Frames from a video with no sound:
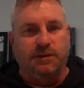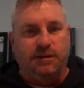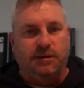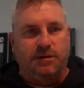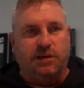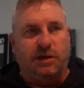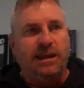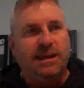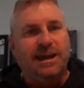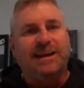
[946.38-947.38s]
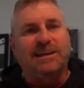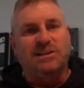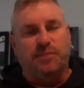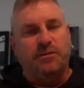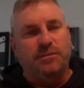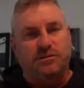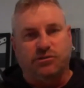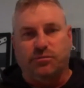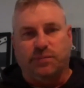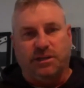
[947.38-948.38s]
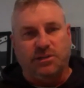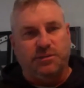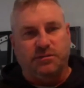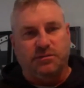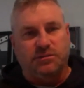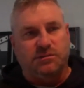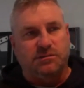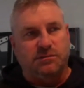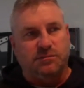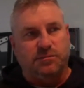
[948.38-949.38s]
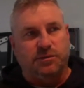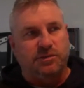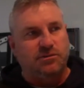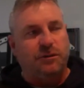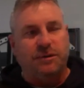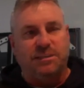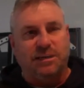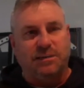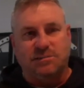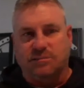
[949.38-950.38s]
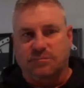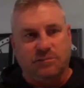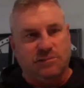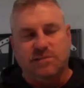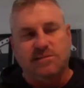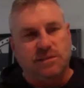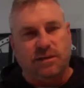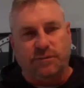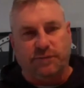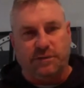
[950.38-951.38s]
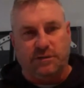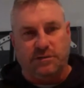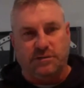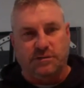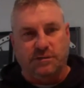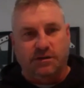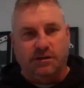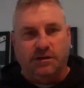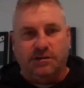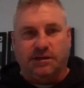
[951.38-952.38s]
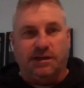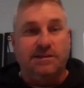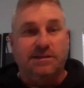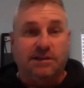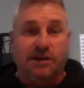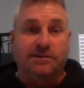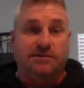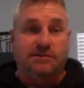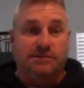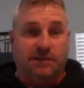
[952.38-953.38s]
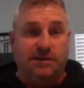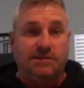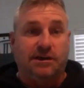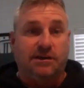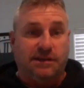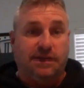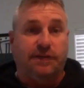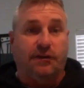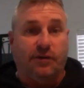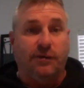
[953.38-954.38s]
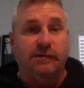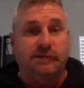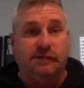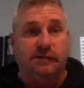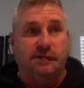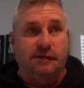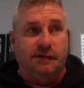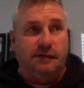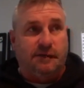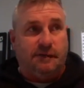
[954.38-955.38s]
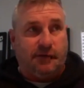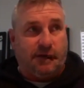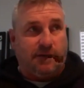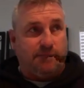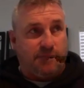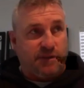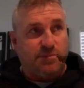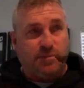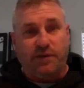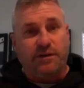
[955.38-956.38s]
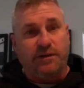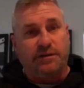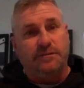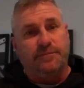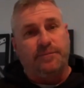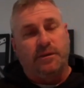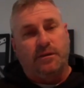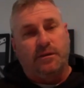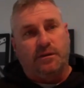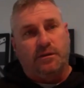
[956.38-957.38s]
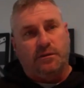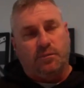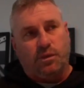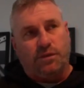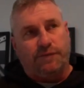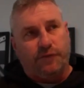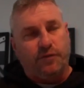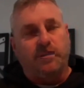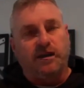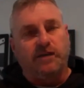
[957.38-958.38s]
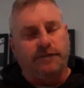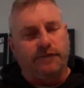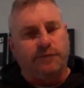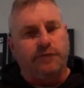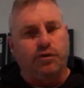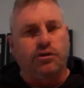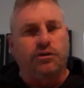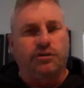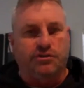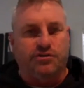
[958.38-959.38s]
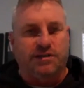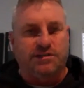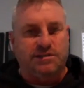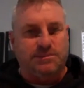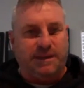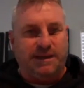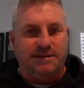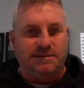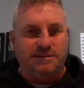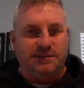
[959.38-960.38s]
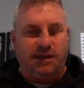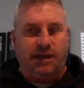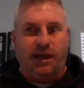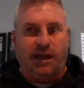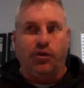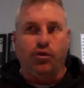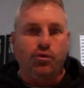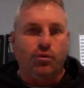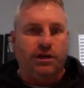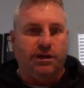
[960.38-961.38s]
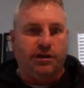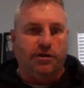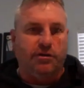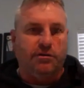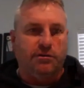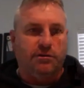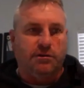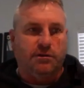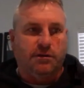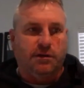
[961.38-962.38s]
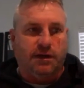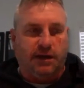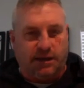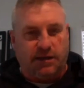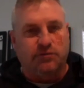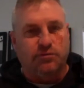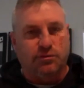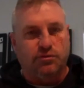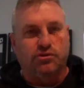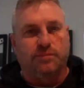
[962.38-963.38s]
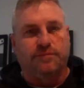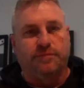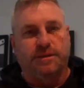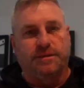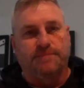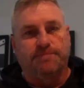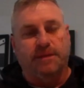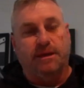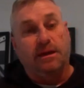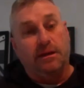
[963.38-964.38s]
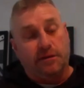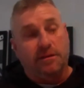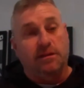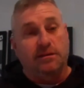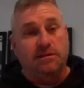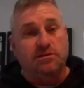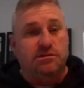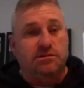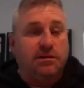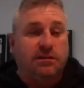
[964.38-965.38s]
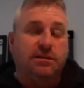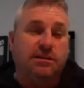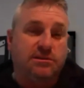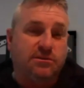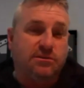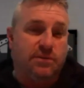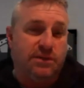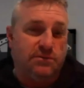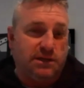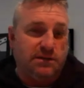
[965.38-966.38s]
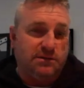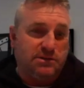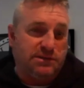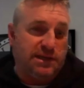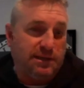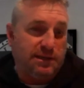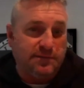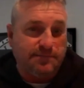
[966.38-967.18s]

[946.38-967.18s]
so he can't experiment too much because by the time he does, the season's going to be finished. So he's going to, so he's going to have to go into um, this period with the firm belief of who can I trust as players and who I know are going to do a good job for me. And I think that's and I think that's the way you'll ta- tackle it.